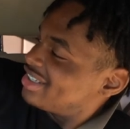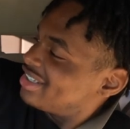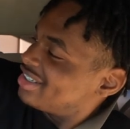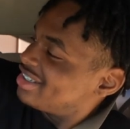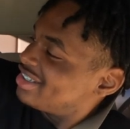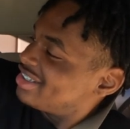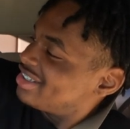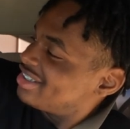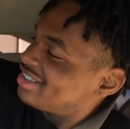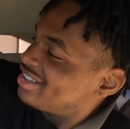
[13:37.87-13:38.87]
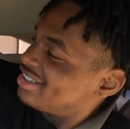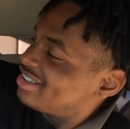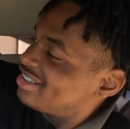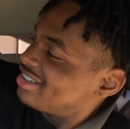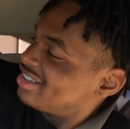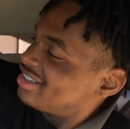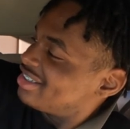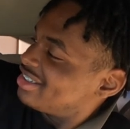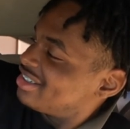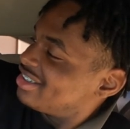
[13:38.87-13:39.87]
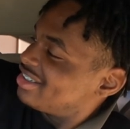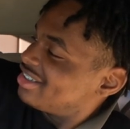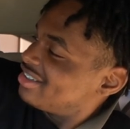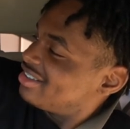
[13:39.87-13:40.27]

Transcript: (not speaking)